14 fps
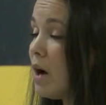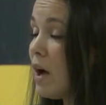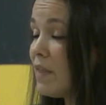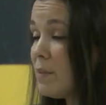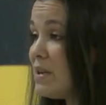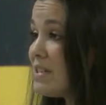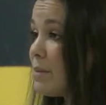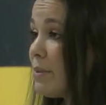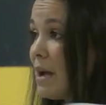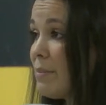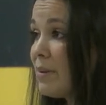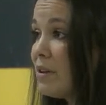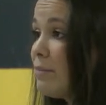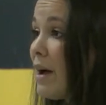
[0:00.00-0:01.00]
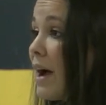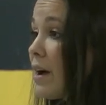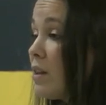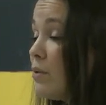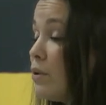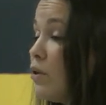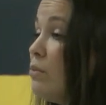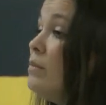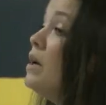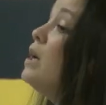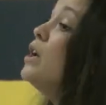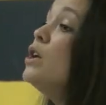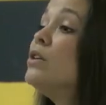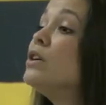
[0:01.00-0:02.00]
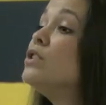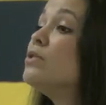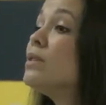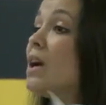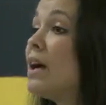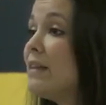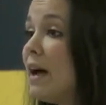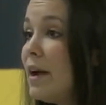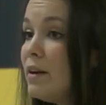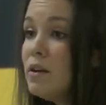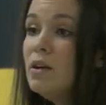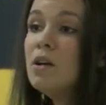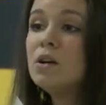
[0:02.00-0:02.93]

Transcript: um, on the piece of paper in the back of the room. You can do it online.